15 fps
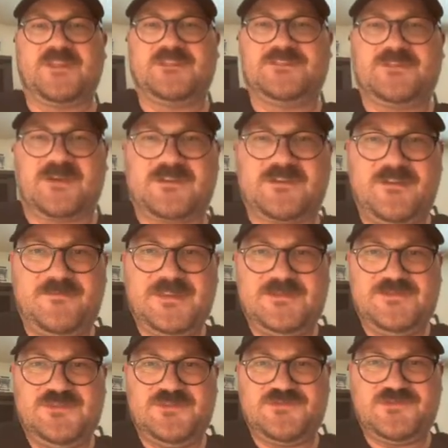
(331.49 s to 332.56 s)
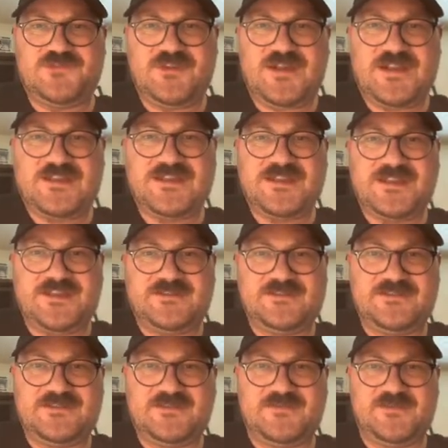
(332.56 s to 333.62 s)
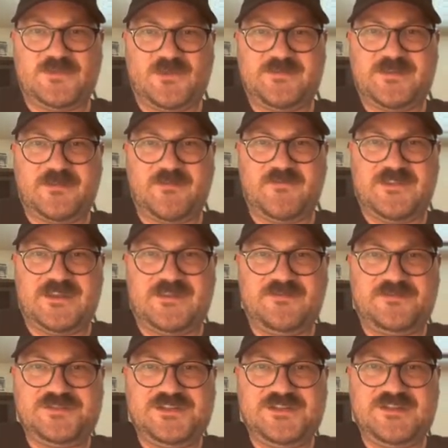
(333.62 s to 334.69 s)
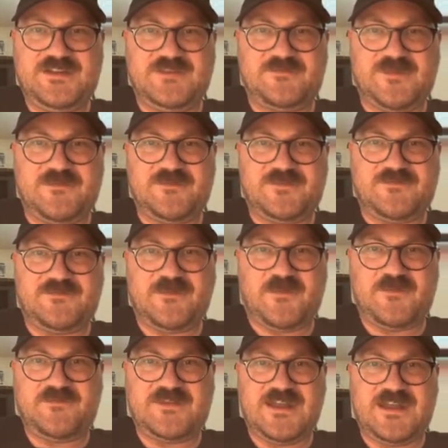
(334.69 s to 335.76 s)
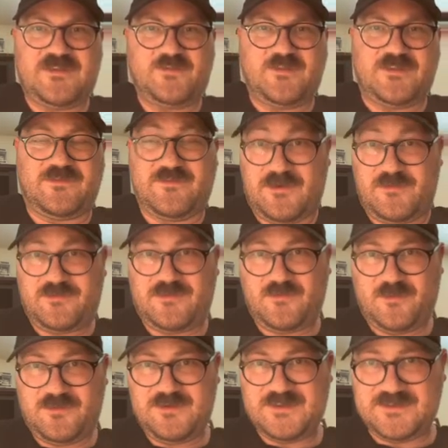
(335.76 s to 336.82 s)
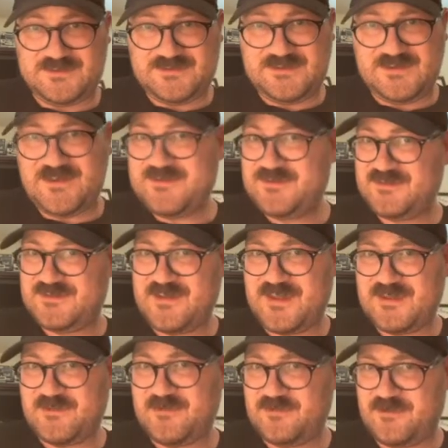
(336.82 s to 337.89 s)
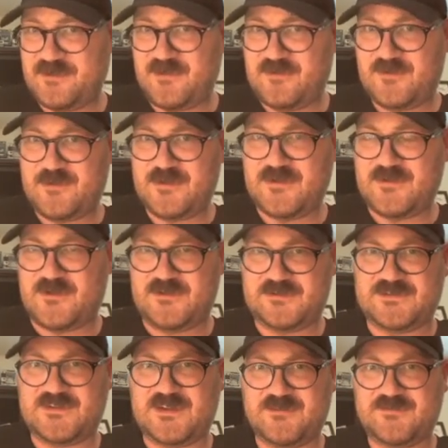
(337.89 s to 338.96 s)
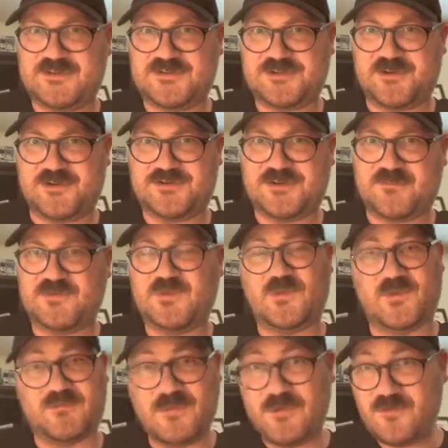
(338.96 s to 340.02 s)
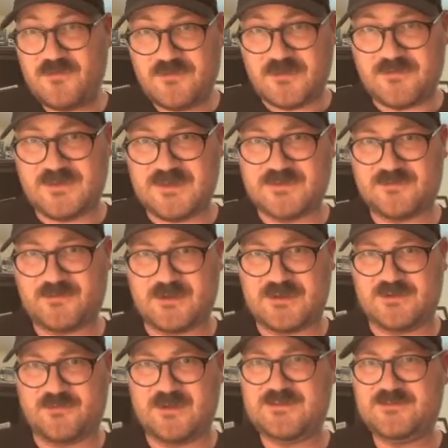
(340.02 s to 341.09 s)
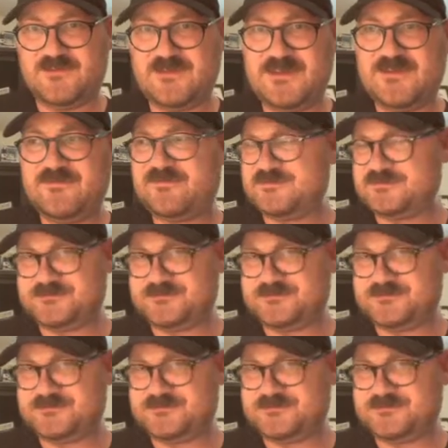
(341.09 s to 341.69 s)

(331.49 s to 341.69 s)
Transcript: So I come in to try and absorb some of the energy and maybe farm down with Ferrothorn. It does take Ludicolo a long time to charge up to a move if it is running Razor Leaf.